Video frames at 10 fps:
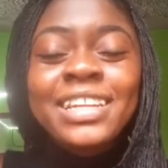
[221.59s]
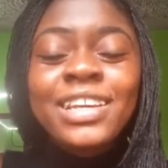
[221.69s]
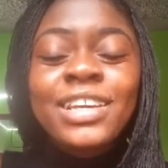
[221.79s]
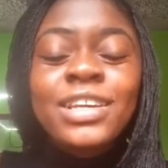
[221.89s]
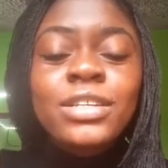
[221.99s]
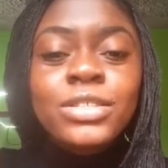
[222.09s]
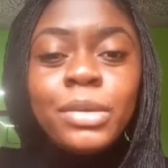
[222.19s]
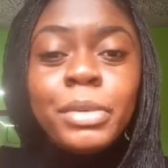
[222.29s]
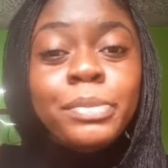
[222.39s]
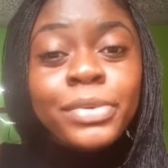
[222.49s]

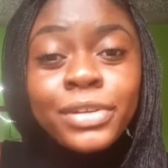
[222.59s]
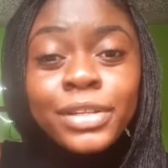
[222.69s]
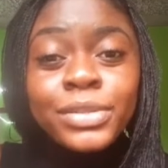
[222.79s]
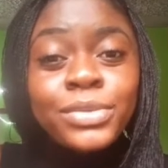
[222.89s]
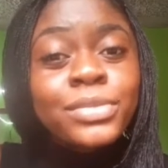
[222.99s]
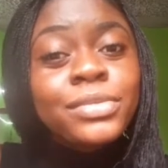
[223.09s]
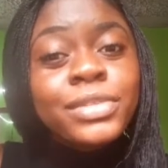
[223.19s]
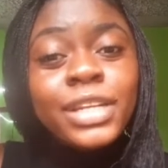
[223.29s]
So I'm imploring you,